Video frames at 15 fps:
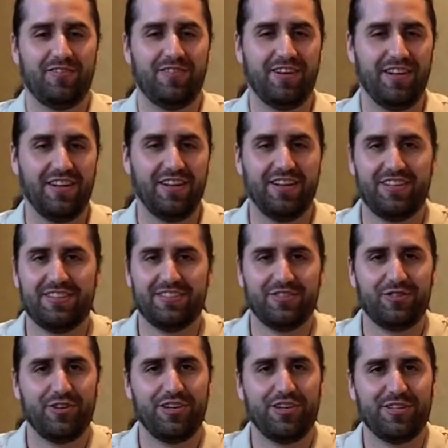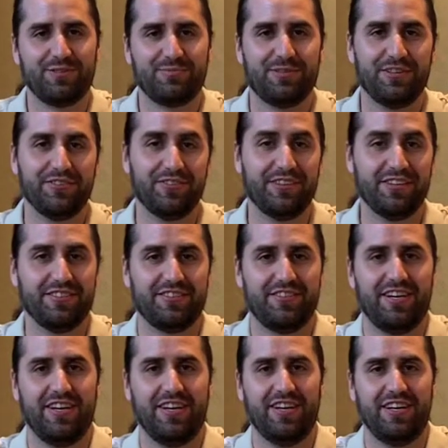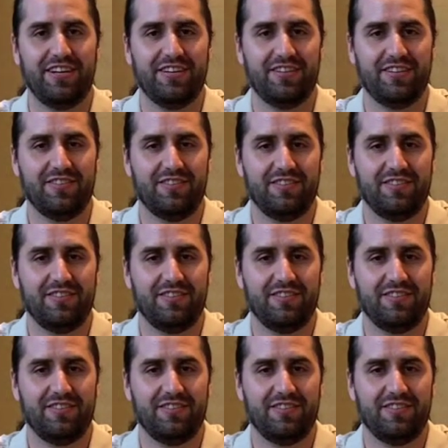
well, it's a great experience, and